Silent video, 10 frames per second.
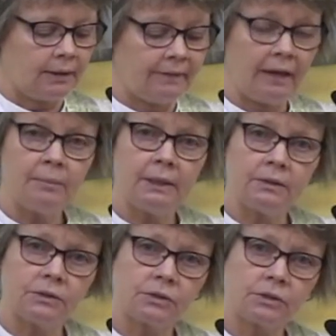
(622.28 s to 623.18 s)
And that
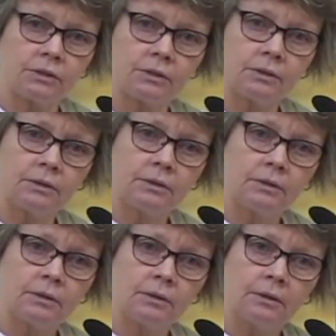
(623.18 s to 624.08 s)
means
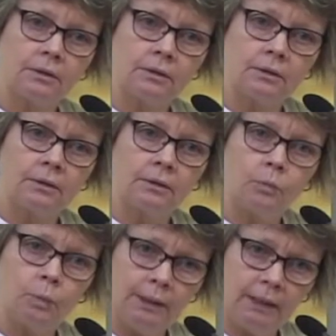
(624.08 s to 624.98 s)

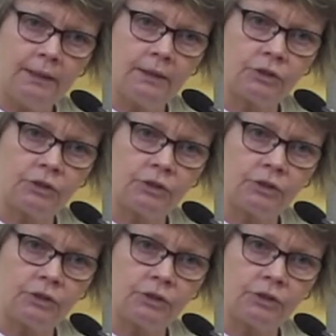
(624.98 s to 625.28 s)
we need